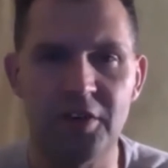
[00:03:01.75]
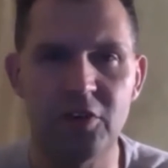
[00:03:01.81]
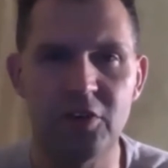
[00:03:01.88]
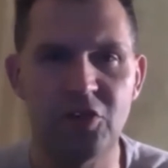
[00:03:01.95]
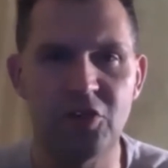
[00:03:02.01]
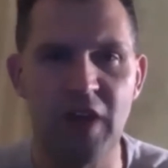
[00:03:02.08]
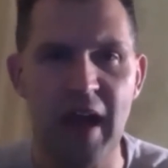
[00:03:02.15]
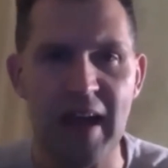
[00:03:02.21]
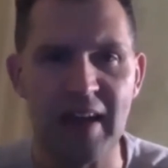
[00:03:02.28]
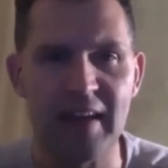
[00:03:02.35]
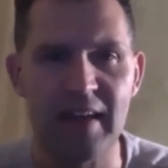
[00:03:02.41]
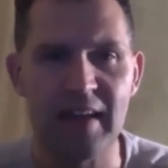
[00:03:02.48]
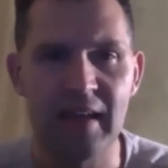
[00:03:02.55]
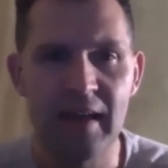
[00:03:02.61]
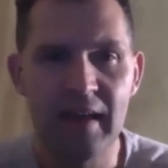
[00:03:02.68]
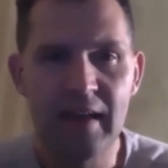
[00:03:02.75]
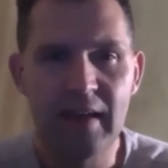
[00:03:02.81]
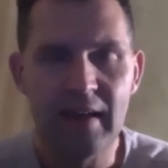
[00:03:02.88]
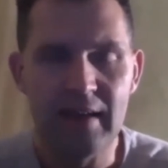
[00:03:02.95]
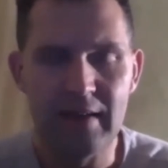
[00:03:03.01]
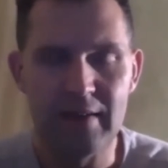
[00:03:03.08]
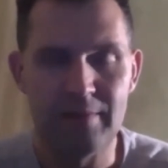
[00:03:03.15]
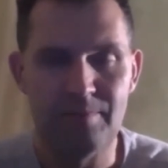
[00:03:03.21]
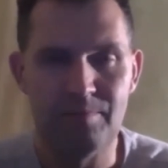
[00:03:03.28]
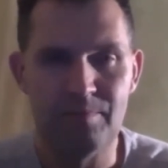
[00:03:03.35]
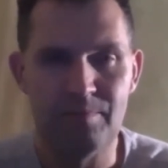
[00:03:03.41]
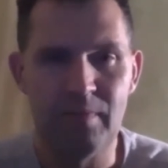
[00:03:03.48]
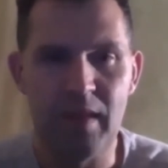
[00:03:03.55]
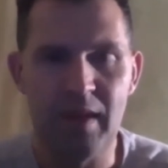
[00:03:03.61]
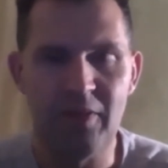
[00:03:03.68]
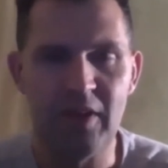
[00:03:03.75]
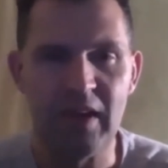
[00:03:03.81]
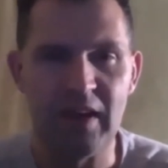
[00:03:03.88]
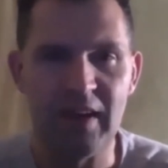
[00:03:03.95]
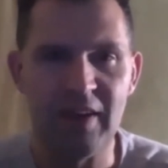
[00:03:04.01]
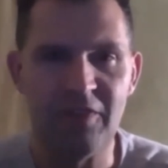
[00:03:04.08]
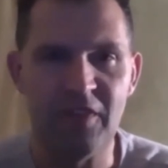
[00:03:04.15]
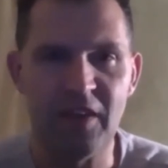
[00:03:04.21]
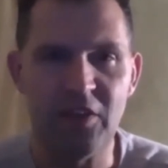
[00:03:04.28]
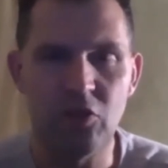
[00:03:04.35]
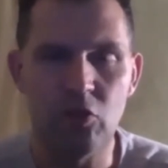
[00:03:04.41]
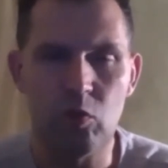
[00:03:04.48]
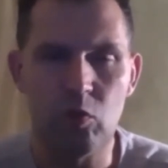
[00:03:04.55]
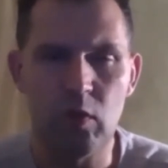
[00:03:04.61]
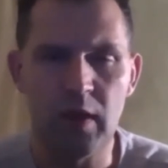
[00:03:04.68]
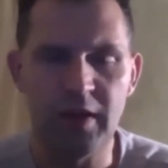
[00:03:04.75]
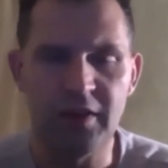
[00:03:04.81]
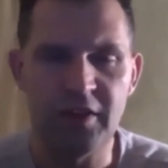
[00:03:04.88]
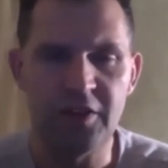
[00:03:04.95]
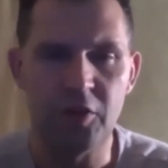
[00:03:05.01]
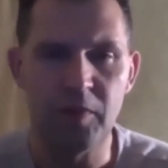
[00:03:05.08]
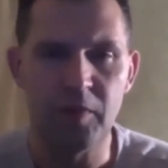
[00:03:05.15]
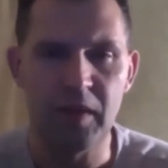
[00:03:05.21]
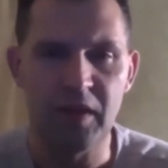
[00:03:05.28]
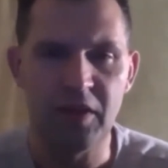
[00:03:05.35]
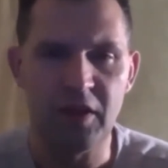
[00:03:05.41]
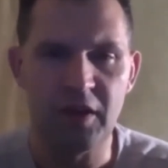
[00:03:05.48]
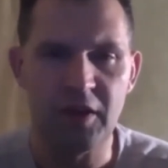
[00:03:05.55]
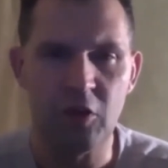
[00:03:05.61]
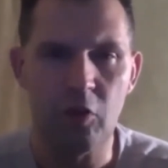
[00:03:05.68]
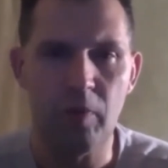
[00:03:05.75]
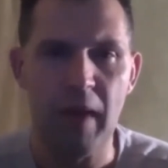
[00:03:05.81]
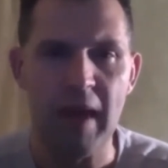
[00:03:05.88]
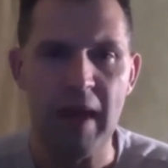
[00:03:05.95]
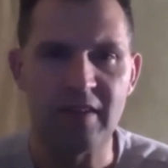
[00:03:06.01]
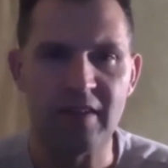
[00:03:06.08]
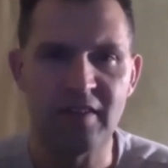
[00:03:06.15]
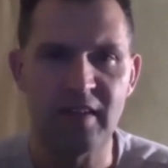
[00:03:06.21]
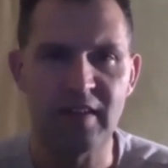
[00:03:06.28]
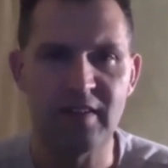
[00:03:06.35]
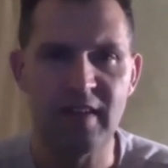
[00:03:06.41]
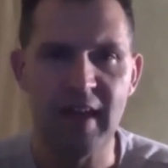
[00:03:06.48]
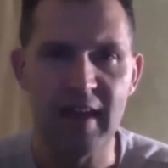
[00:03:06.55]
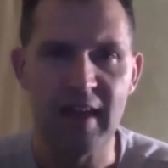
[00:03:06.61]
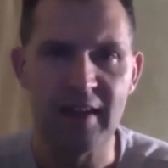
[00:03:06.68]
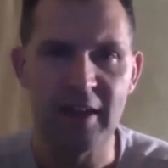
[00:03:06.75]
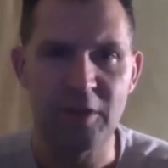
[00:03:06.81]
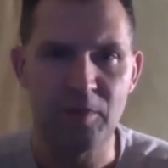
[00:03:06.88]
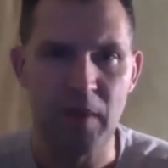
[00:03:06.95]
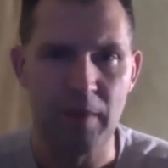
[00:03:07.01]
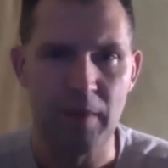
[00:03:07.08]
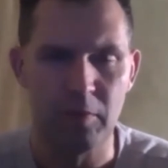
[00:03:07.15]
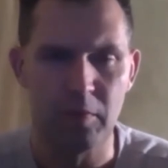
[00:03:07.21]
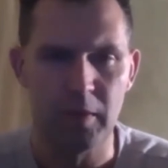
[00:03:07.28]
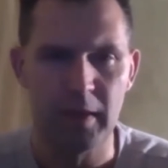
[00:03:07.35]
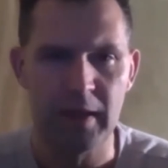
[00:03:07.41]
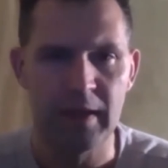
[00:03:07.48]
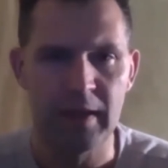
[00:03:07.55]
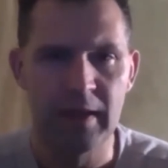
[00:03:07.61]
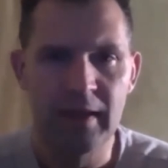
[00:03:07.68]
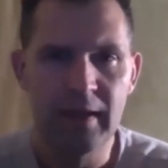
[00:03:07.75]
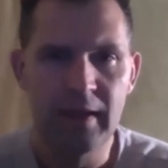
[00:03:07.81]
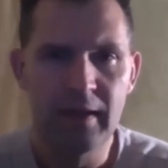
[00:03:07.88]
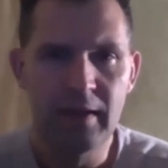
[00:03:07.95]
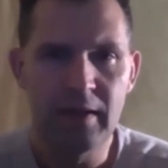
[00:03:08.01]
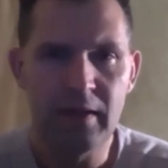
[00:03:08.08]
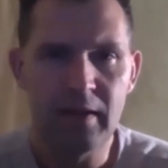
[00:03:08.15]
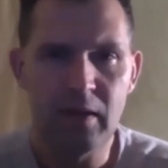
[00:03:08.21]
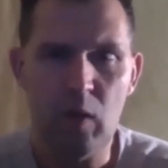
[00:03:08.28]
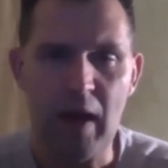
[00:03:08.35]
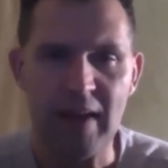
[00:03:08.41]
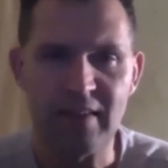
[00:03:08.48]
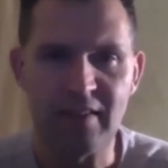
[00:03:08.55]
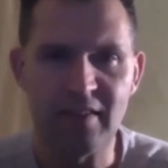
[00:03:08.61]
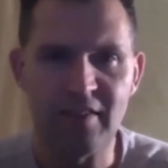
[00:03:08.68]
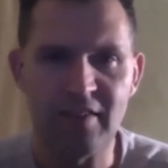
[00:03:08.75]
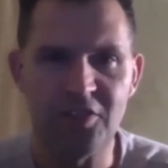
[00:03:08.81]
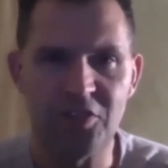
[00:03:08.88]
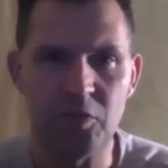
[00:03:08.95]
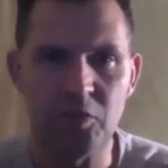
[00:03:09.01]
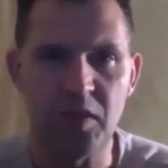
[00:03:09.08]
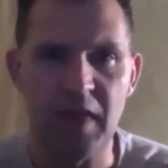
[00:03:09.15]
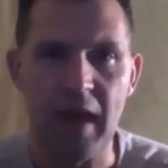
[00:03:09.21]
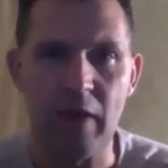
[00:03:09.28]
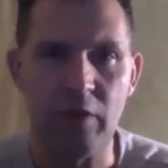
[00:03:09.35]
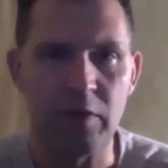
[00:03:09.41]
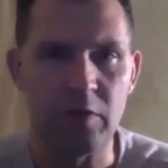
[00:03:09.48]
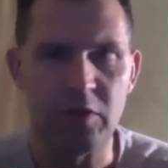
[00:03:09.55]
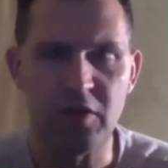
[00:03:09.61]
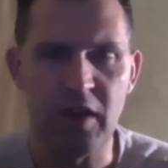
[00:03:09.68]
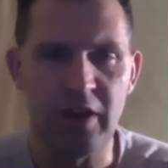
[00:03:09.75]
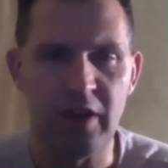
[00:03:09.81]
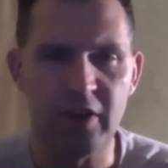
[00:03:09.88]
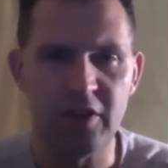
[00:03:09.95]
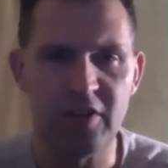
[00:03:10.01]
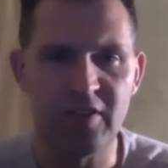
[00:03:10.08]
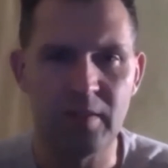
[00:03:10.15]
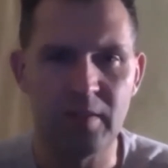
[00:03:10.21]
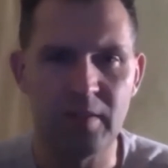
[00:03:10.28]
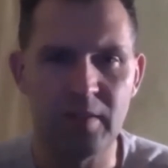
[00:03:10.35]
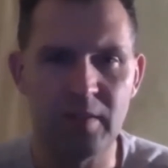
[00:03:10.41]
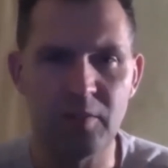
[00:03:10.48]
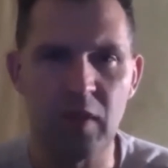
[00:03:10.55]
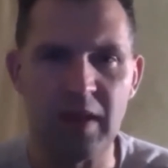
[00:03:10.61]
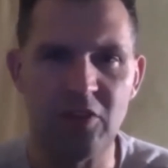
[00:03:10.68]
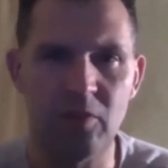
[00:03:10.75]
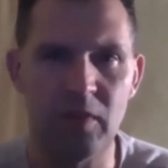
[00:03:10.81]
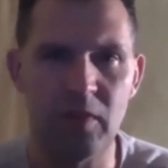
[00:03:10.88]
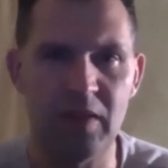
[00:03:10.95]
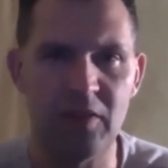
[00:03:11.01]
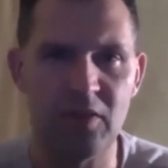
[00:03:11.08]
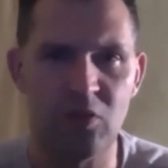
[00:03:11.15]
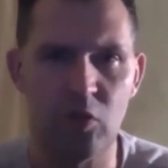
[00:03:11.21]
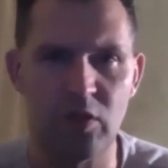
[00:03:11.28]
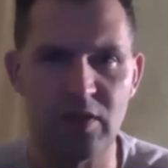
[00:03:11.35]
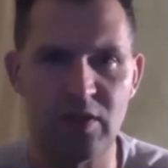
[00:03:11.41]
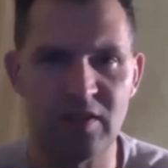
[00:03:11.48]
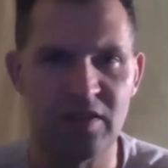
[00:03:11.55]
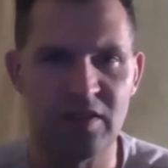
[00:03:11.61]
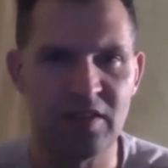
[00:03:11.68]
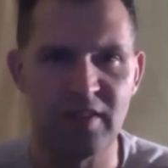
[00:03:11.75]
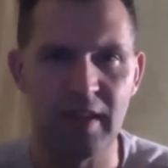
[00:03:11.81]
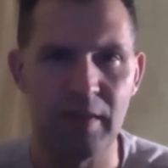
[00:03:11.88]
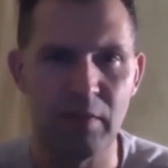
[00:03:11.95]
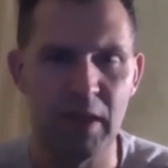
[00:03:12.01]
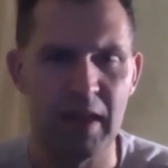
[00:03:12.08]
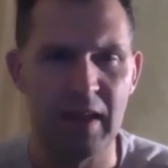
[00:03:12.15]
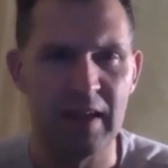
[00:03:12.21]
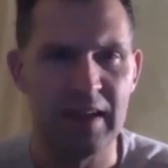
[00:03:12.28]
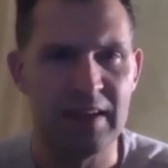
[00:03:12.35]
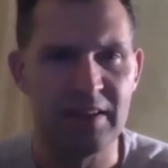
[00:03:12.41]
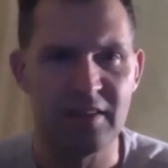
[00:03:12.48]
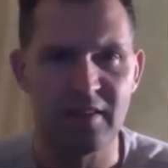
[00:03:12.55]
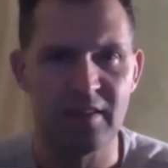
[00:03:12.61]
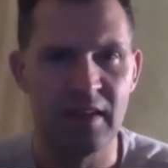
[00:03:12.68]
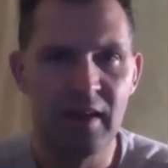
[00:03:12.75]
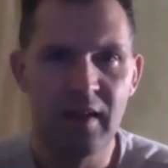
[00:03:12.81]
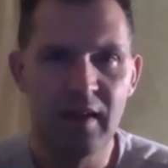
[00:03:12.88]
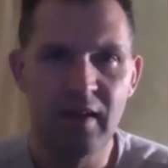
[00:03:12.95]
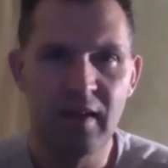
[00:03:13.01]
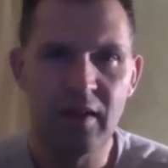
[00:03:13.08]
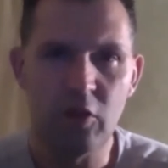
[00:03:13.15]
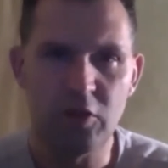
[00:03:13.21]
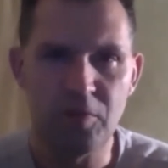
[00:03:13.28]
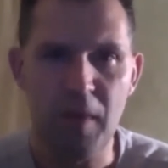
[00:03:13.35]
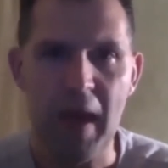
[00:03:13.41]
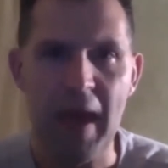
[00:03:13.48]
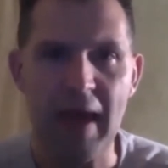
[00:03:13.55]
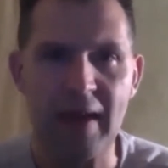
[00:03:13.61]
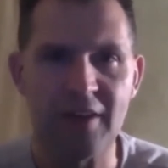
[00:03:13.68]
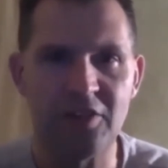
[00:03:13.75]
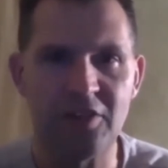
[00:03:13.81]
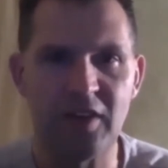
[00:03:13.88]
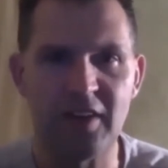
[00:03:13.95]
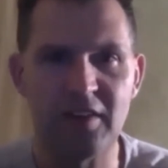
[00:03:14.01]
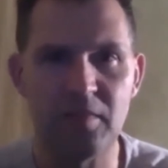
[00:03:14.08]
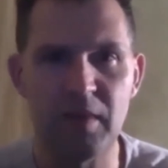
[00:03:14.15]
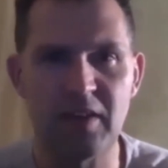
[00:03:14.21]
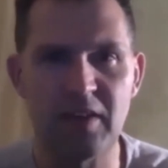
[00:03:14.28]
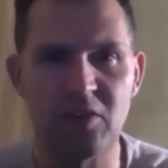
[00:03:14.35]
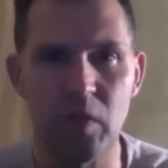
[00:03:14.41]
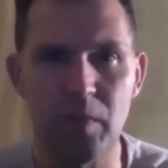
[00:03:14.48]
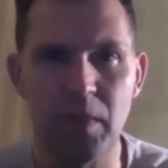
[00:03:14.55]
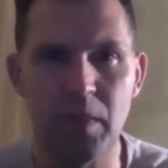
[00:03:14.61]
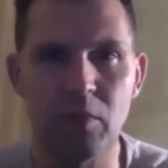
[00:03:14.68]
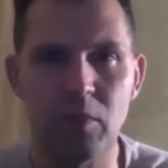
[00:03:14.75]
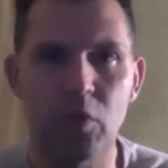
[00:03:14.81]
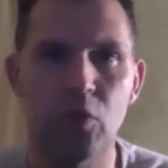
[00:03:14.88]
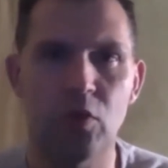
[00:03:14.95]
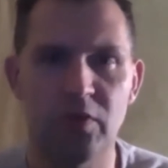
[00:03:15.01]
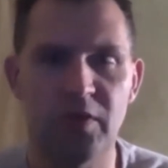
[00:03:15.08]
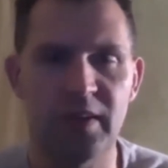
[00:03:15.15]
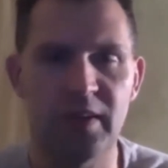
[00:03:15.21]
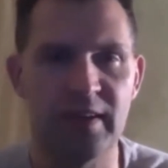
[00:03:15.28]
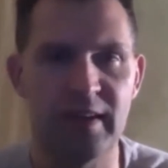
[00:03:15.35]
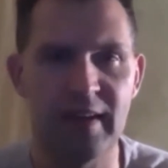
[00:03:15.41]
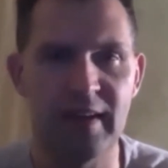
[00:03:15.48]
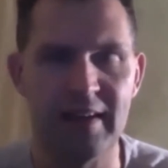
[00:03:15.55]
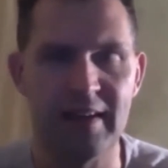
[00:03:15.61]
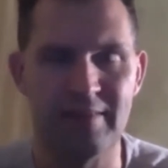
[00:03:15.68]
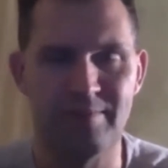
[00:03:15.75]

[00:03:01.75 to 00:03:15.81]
New jockey. Evidently, if they do run in the Derby, they're going to go back to Santana. That's probably a wise decision with that one. Rosario just seems to ride too many of his horses the same lately. He just goes back and tries to make a sweeping move, and that